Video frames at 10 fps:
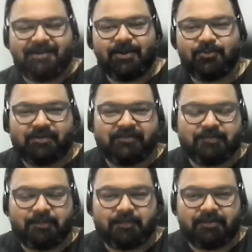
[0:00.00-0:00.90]
Hello, lovely
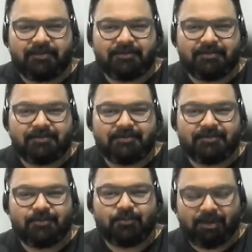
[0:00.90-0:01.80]
people.
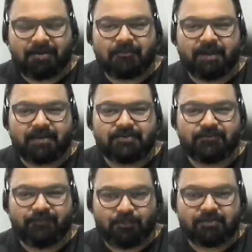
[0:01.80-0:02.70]
Welcome back to
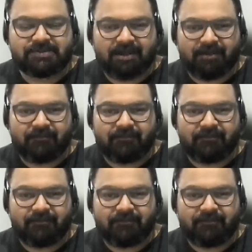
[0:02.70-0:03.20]
Focus Hive.